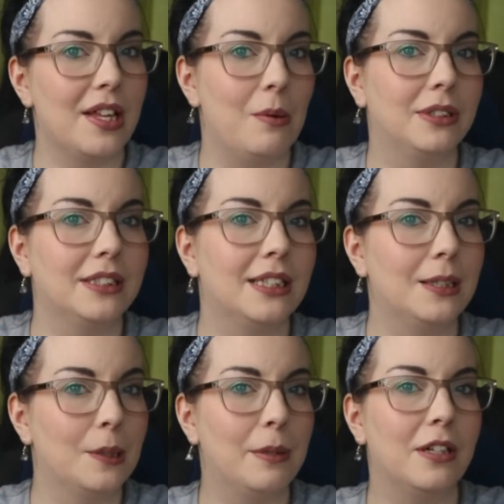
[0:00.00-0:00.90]
That one needs a
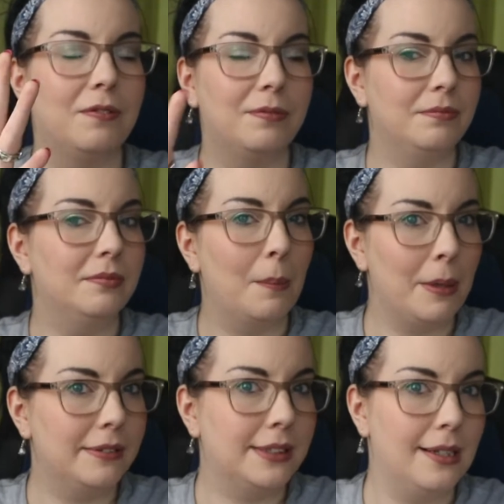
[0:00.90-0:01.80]
bit of
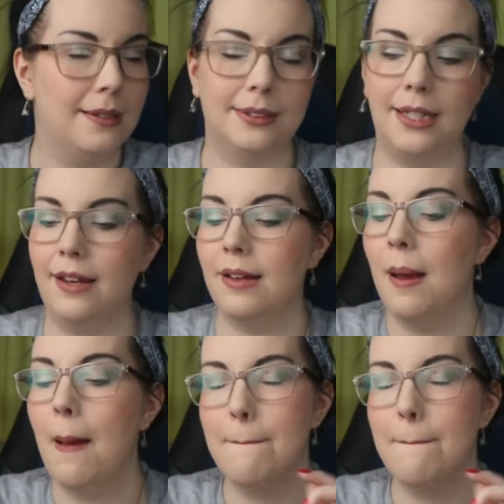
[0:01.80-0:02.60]
TLC,